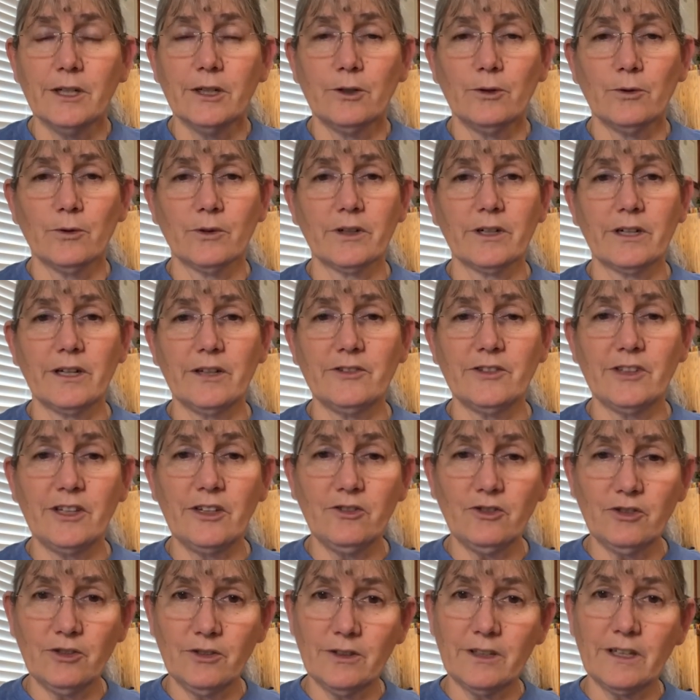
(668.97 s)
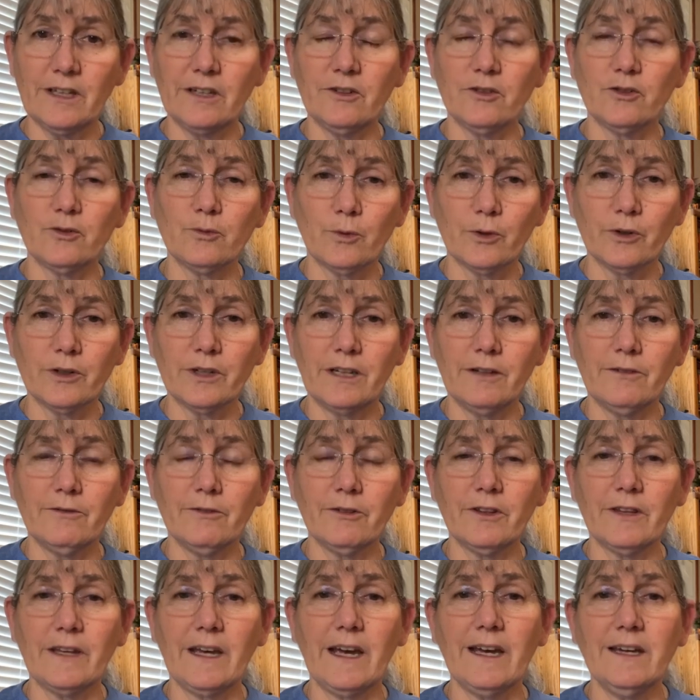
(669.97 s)
an organization that is working
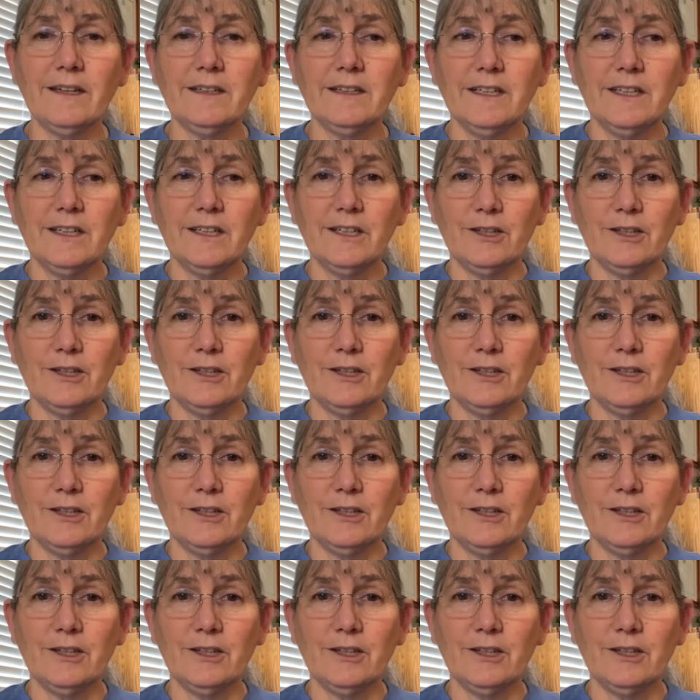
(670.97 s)
for that.